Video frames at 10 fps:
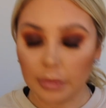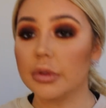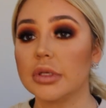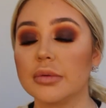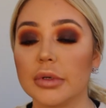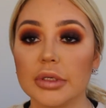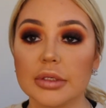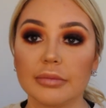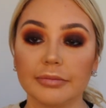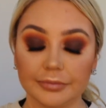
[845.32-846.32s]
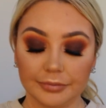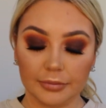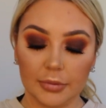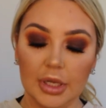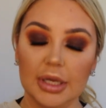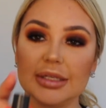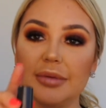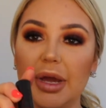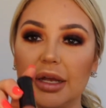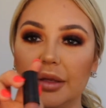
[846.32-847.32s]
don't know what this one is. It's a
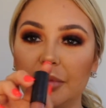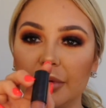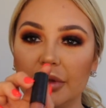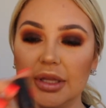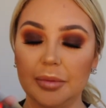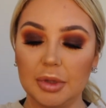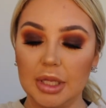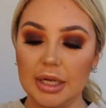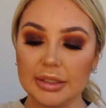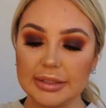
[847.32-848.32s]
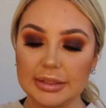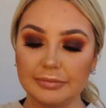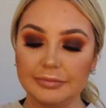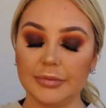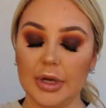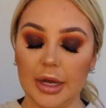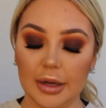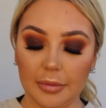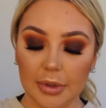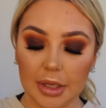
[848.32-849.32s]
MAC lip gloss,
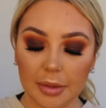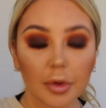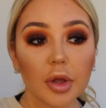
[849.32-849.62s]
lip